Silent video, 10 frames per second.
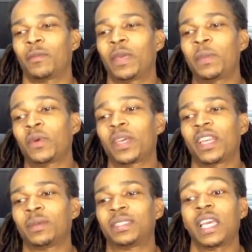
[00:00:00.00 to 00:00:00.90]
people
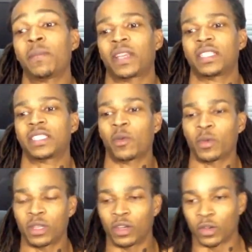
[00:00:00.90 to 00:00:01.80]
get upset because they,
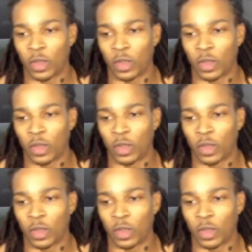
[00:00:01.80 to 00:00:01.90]
you know,